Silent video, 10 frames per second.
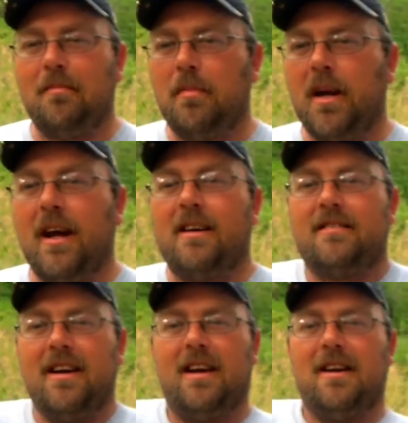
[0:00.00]
Buddy, I
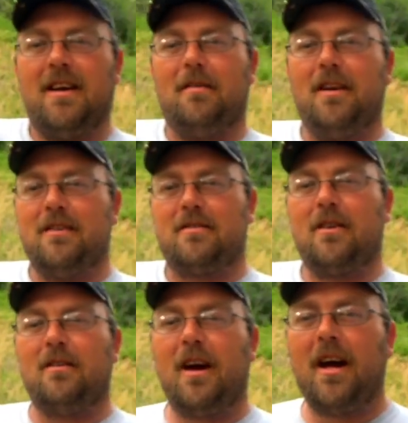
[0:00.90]
stand up. Yes,
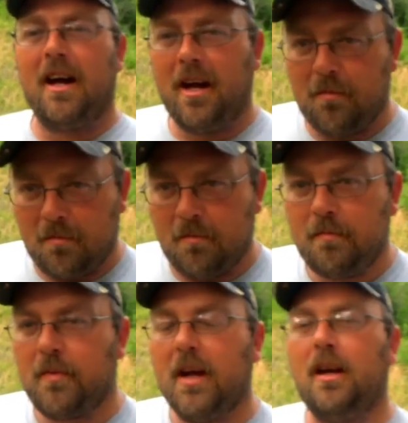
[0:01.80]
sir, I am.
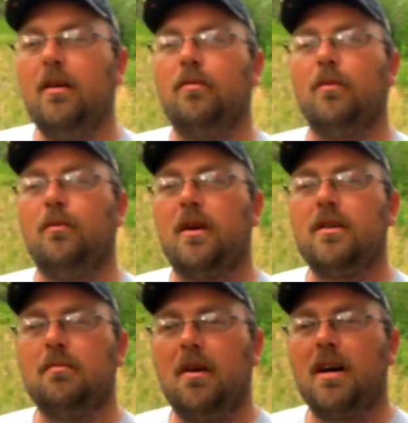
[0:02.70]
Thank you for
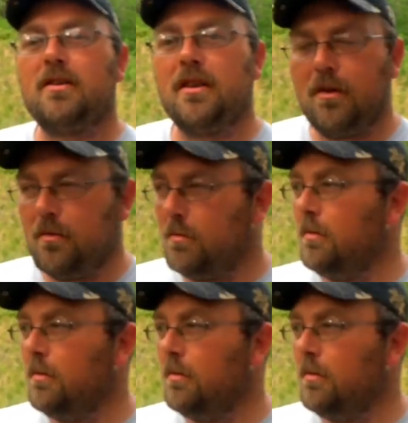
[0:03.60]
watching my show.